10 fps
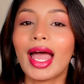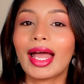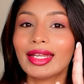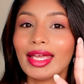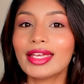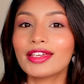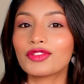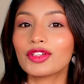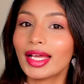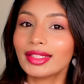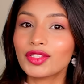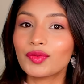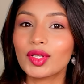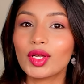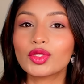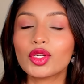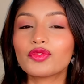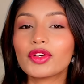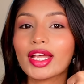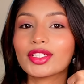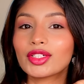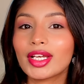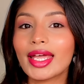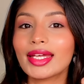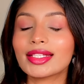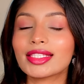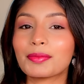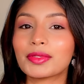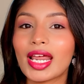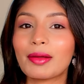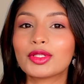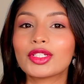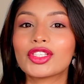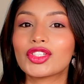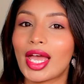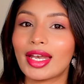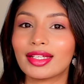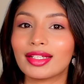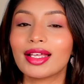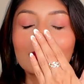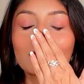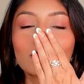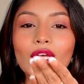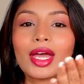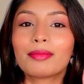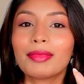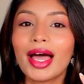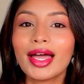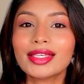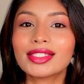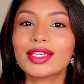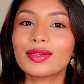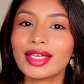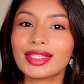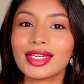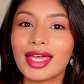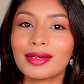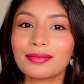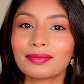And hey, if you like this video, don't forget to like and subscribe to this channel. Bye, see you next time.